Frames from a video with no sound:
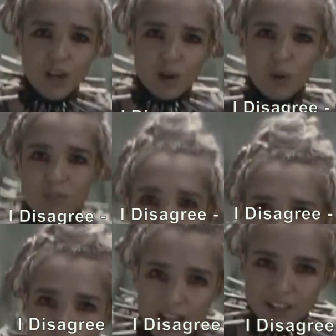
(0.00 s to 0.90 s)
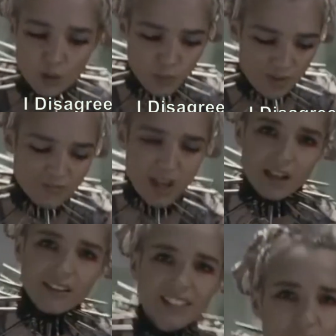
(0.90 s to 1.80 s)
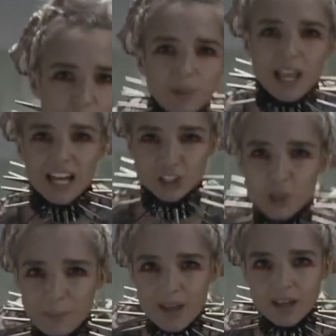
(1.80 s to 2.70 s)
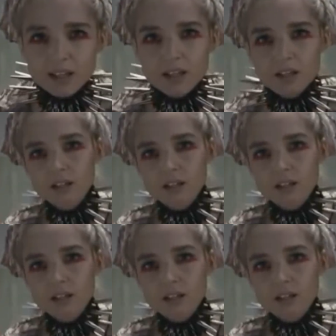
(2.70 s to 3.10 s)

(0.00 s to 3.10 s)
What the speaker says: Her clothing, as well as her lyrics and themes, is a